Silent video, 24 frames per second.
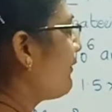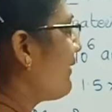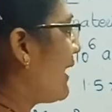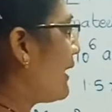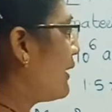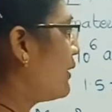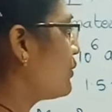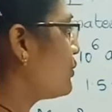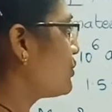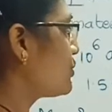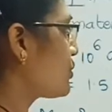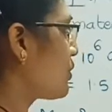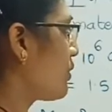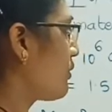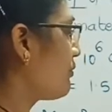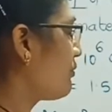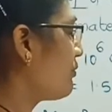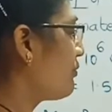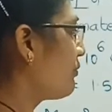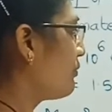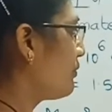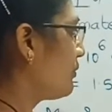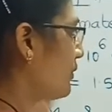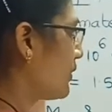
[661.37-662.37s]
values of
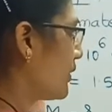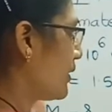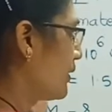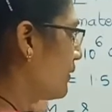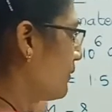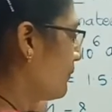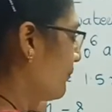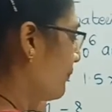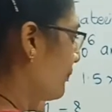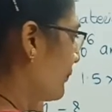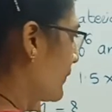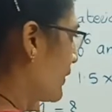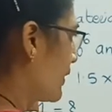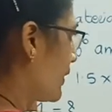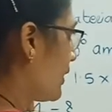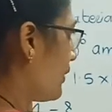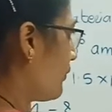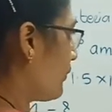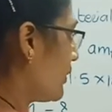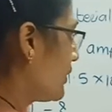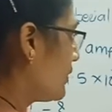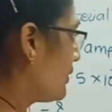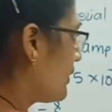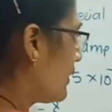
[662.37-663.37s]

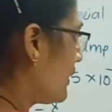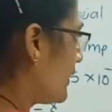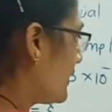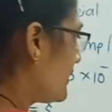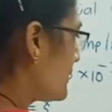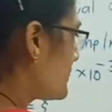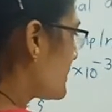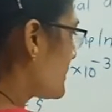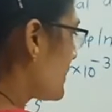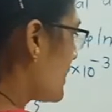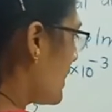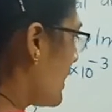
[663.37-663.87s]
given things.